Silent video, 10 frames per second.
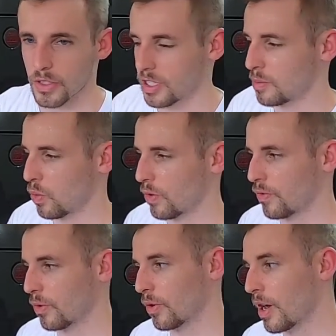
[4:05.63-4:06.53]
This is more
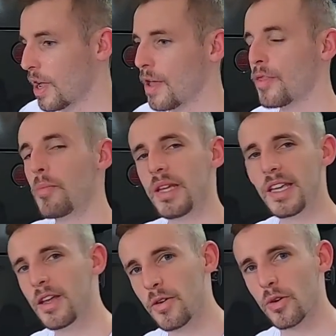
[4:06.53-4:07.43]
for the
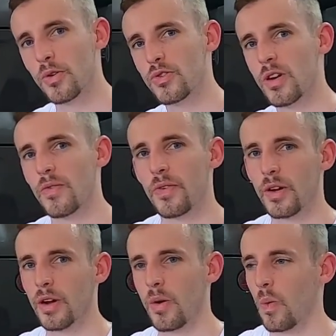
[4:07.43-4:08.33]
beginner who's trying to
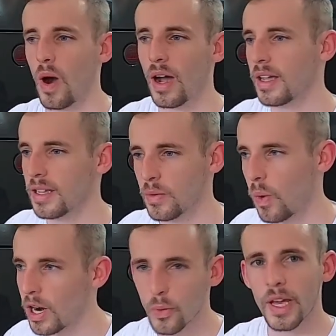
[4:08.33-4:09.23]
figure out
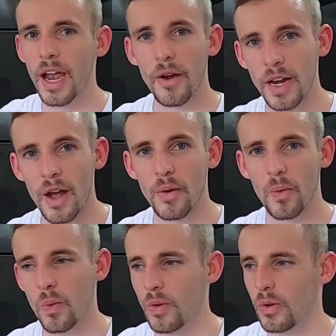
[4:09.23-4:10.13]
why do we air
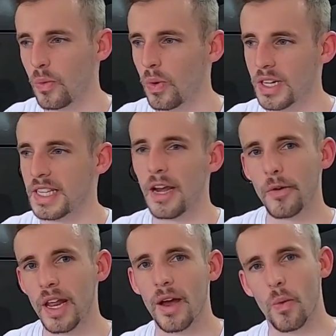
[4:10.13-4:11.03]
down? What is
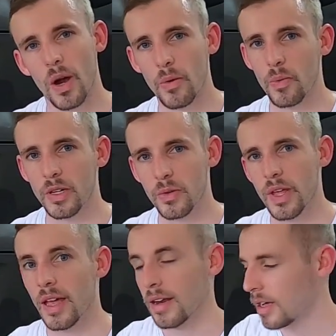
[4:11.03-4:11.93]
air down? Why would we do
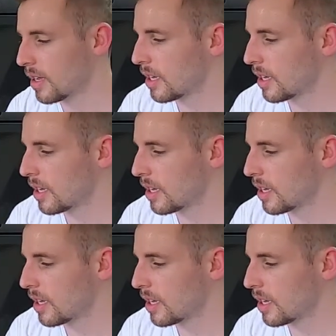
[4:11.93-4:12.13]
that?